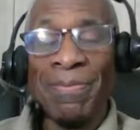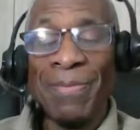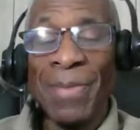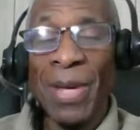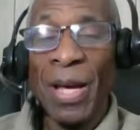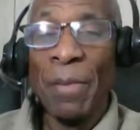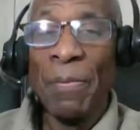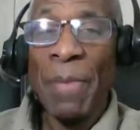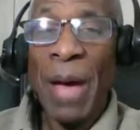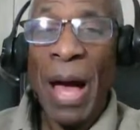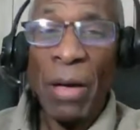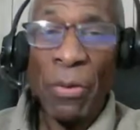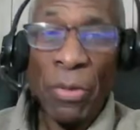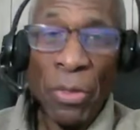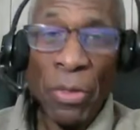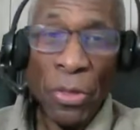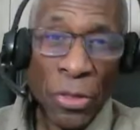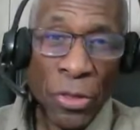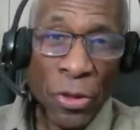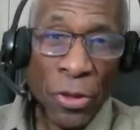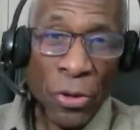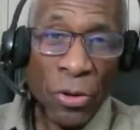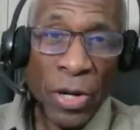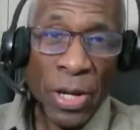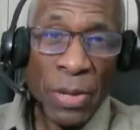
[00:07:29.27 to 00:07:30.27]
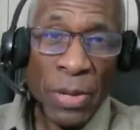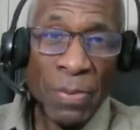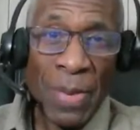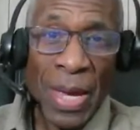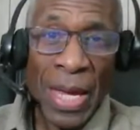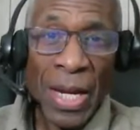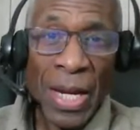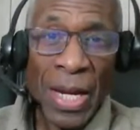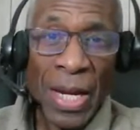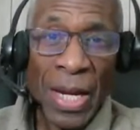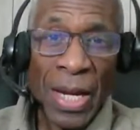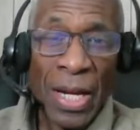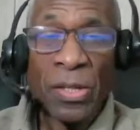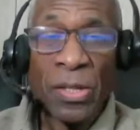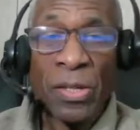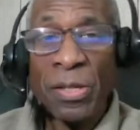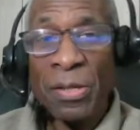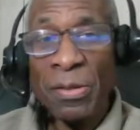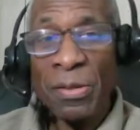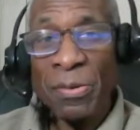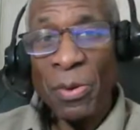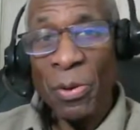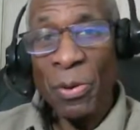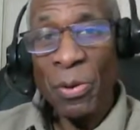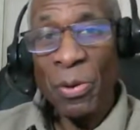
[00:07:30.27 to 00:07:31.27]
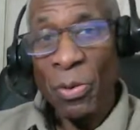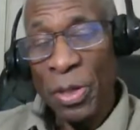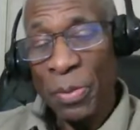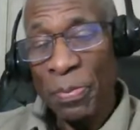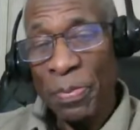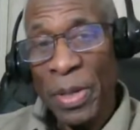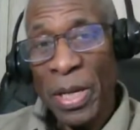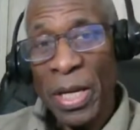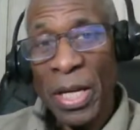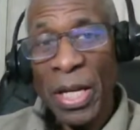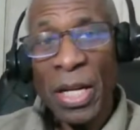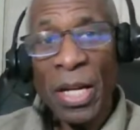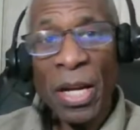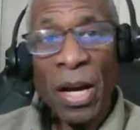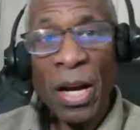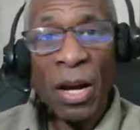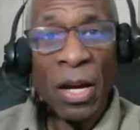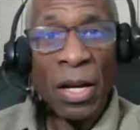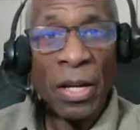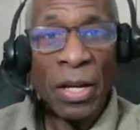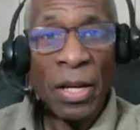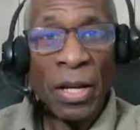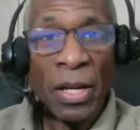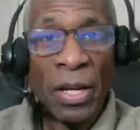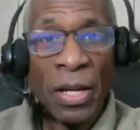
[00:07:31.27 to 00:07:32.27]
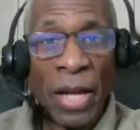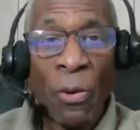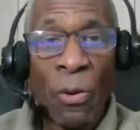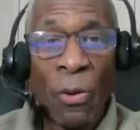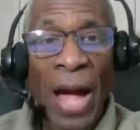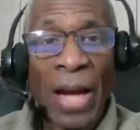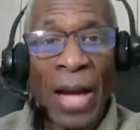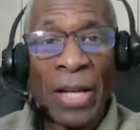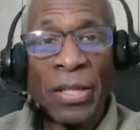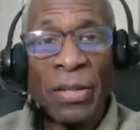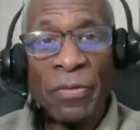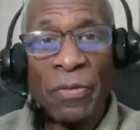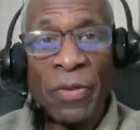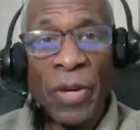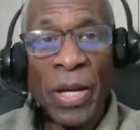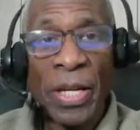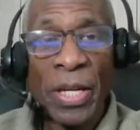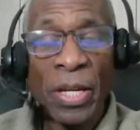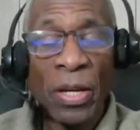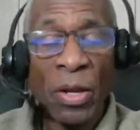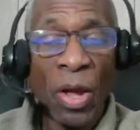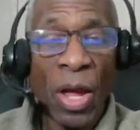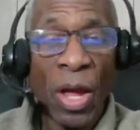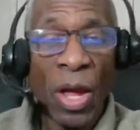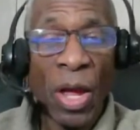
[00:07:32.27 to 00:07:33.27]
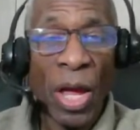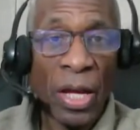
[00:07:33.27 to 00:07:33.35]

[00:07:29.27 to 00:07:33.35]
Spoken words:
about 30 minutes, or depending on how active and